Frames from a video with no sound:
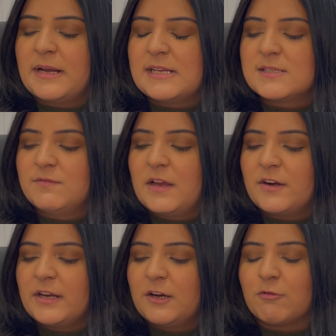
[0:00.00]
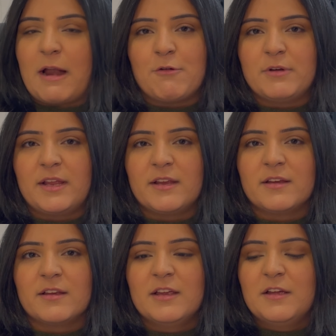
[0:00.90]
it's very grounding
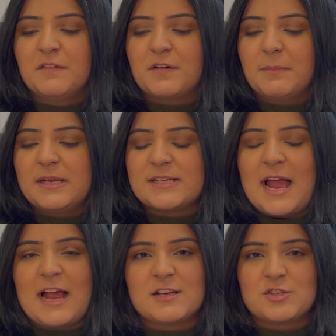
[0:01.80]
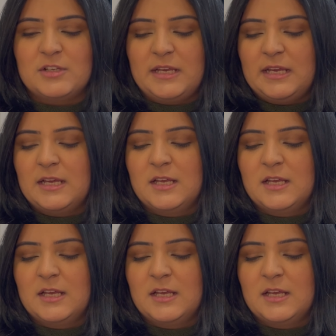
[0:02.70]
for me to actually